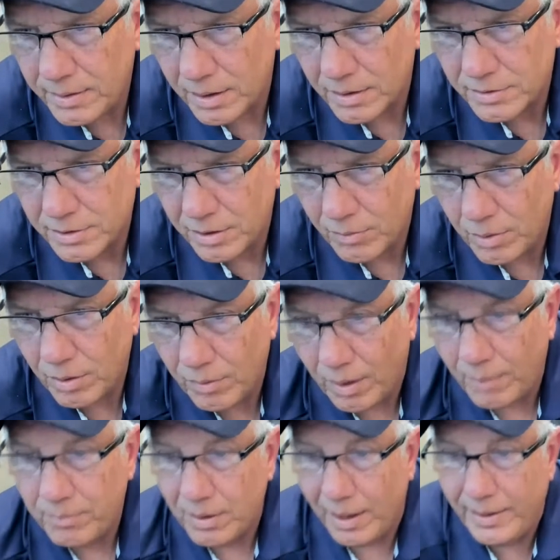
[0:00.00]
ducks in a row.
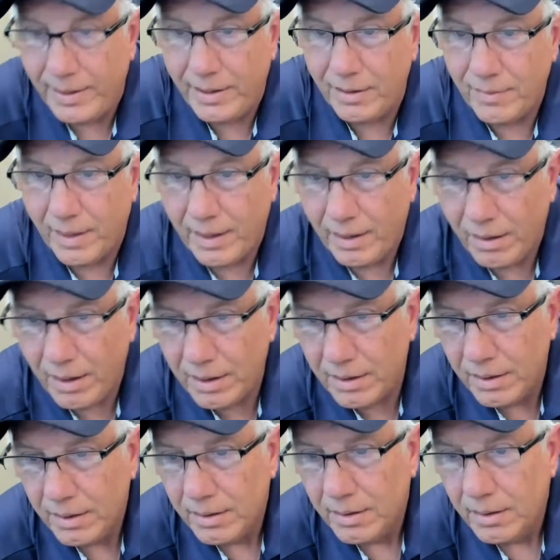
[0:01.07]
I'm glad to hear that, Eric.
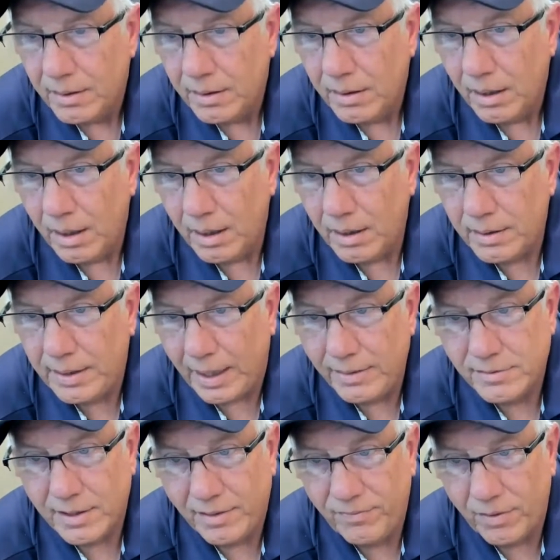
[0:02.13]
Okay,
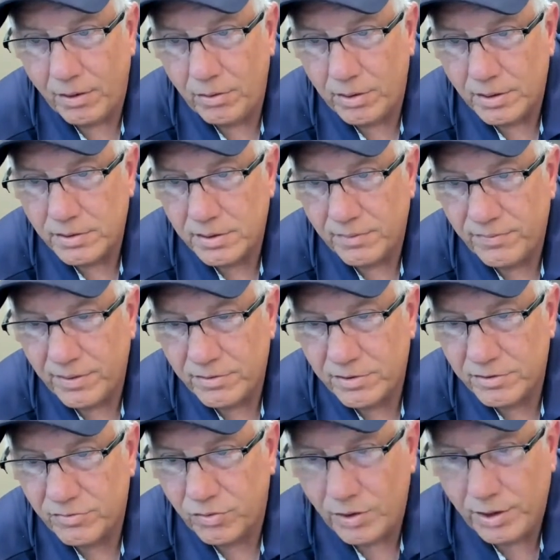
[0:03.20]
stay focused. If this
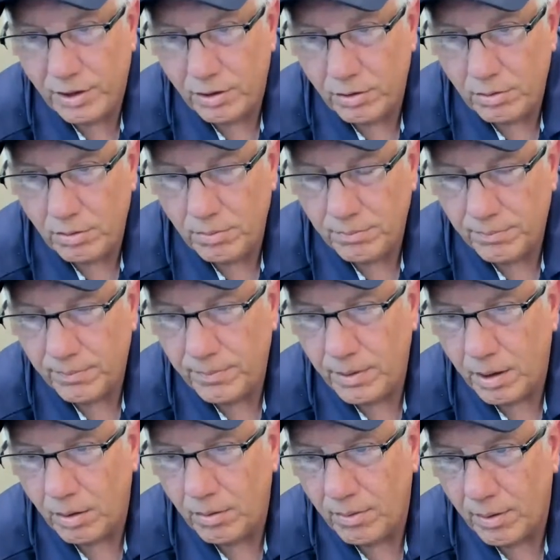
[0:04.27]
is for you,
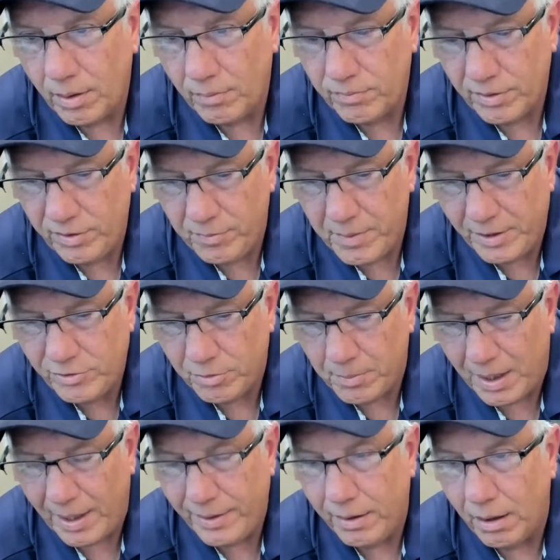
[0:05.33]
hopefully you made your
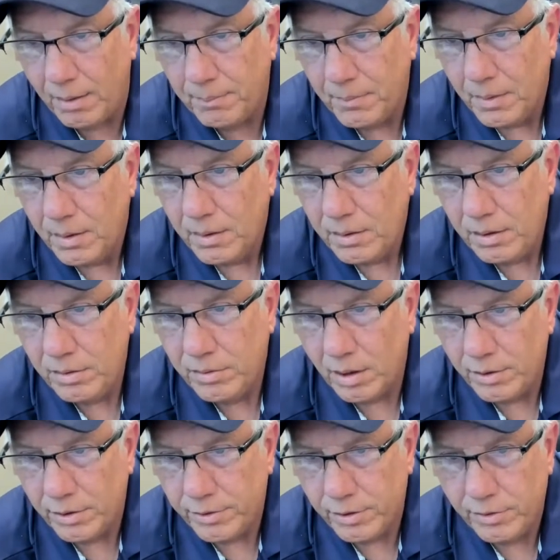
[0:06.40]
mind up. You've
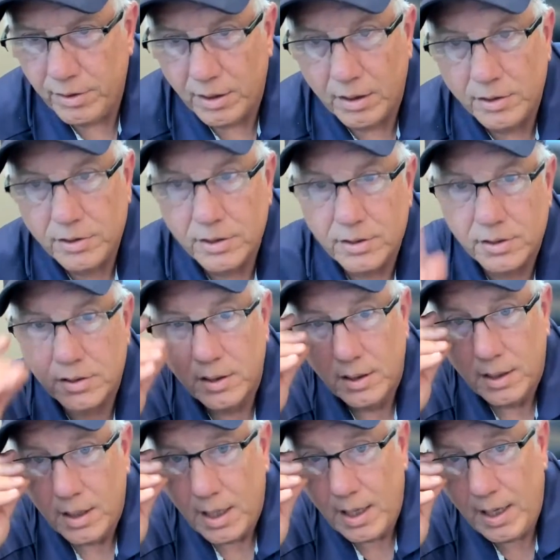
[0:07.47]
done your due diligence,
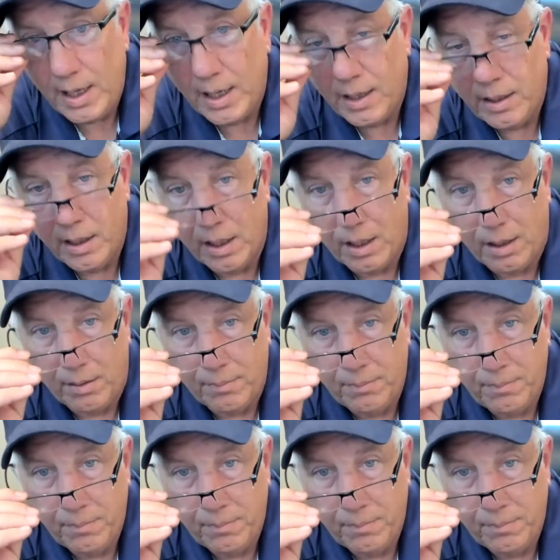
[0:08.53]
and I